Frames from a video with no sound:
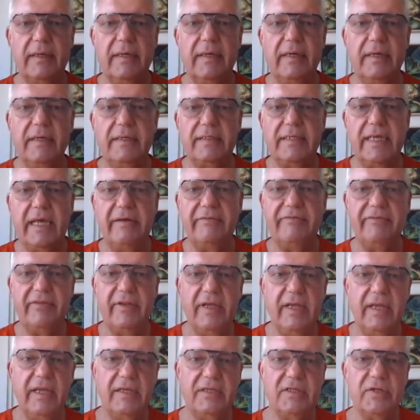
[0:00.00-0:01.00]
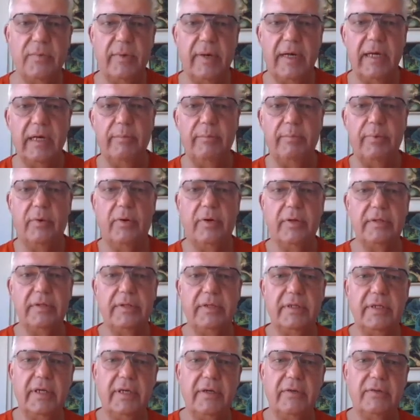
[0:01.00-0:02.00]
Safety is quite
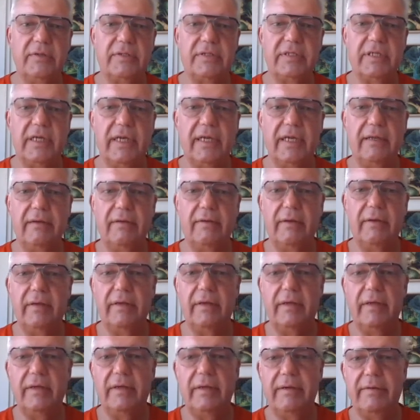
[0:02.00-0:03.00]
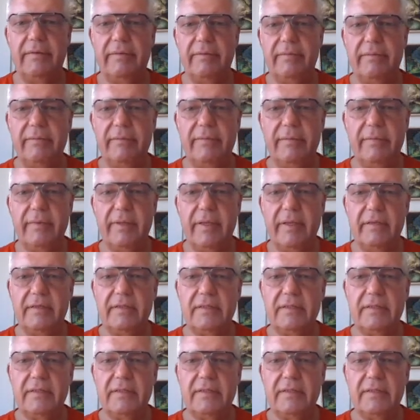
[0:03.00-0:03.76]
important. Here you see the